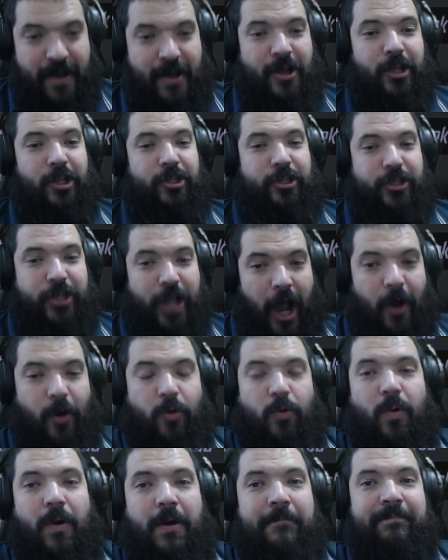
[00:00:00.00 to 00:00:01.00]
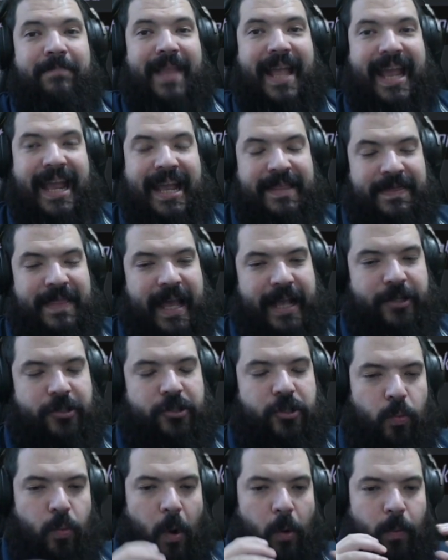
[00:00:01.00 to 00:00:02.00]
So, in this,
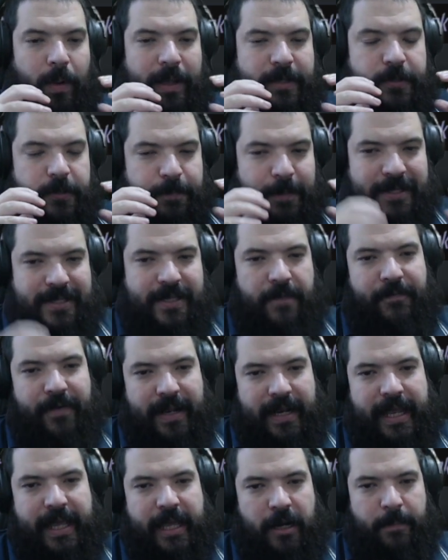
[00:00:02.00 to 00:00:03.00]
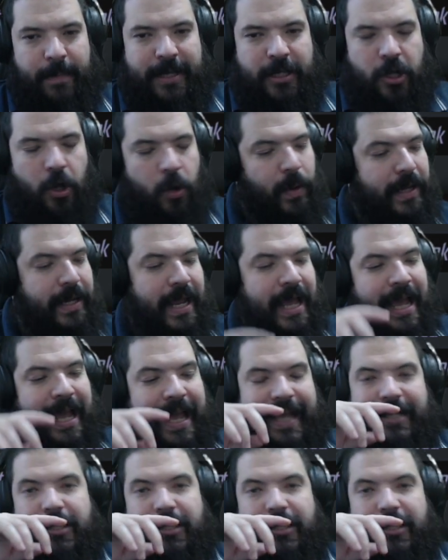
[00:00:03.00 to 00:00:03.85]
what we're specifically going to be doing is